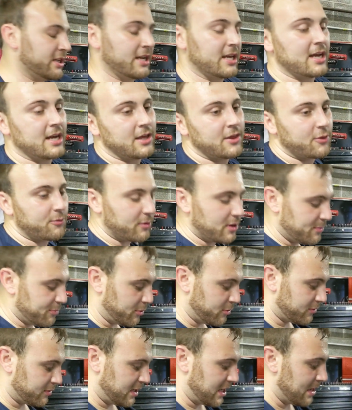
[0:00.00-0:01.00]
We did a
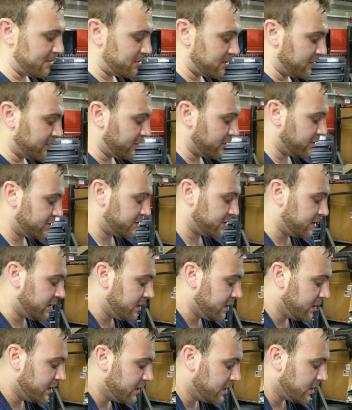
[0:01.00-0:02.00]
3-bolt cam
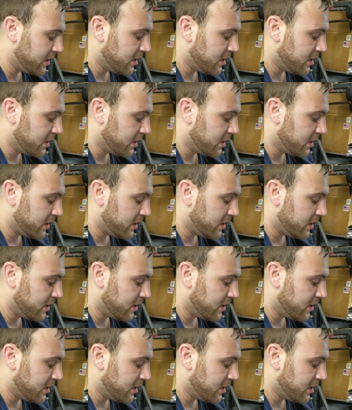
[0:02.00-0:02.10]
conversion.